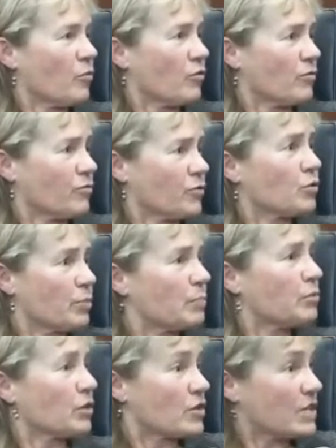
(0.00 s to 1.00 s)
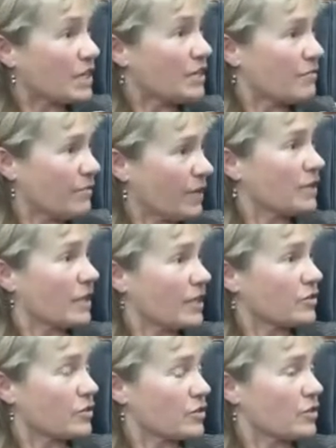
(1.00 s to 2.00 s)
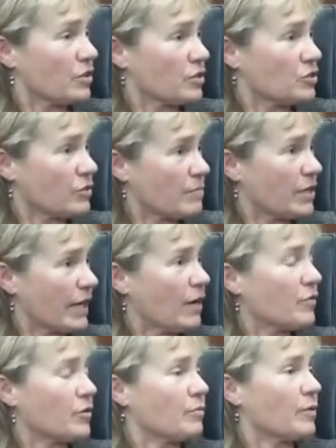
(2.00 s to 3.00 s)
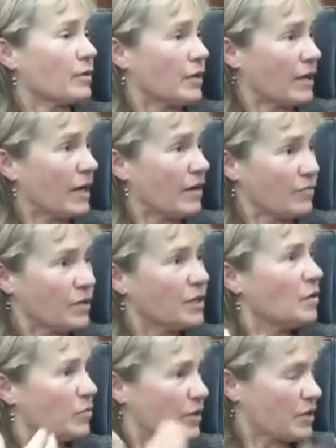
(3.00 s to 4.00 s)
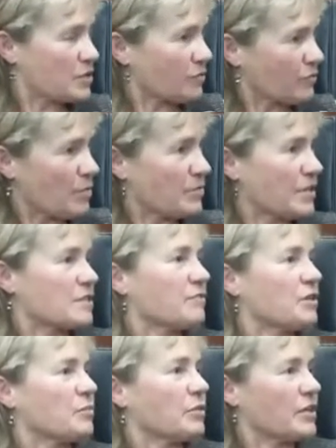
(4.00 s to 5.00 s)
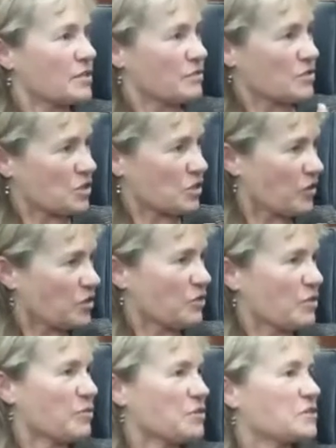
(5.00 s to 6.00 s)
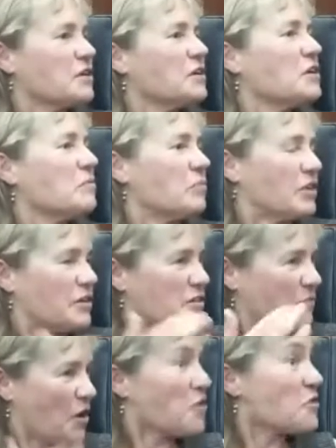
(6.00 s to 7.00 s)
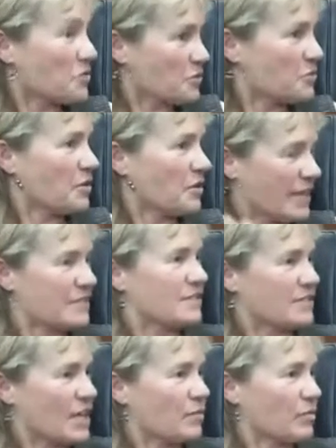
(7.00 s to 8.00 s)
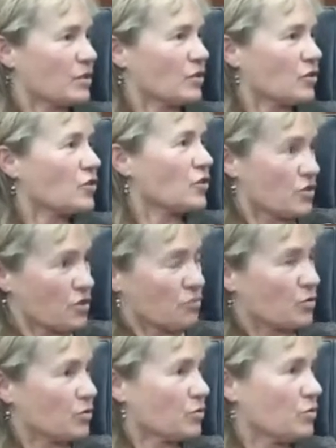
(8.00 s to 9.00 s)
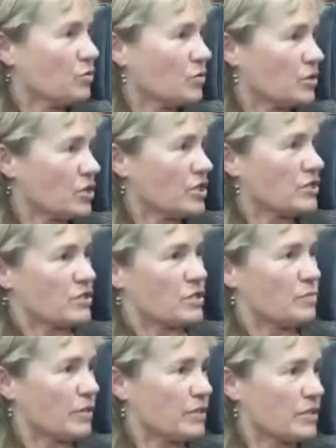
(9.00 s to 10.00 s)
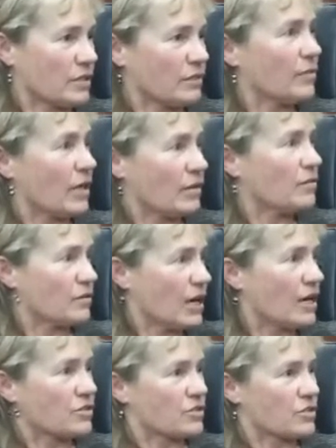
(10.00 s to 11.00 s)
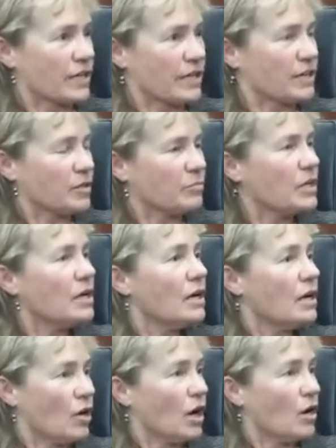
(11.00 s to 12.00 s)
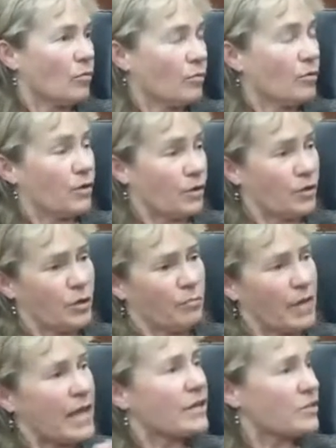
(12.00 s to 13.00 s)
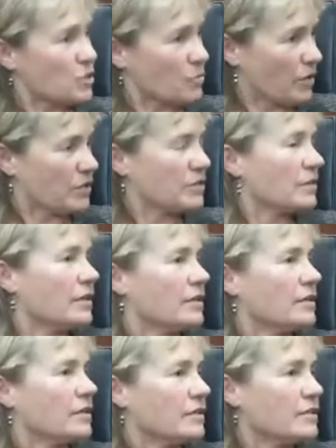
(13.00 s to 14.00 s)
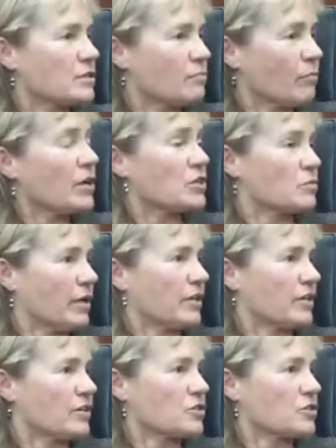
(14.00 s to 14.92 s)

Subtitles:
Fewer people are needing ventilator treatment now. They have, because of remdesivir, because of steroid treatments, because of other lessons that have been learned through Justin's experience and doctors like him. The management is much better.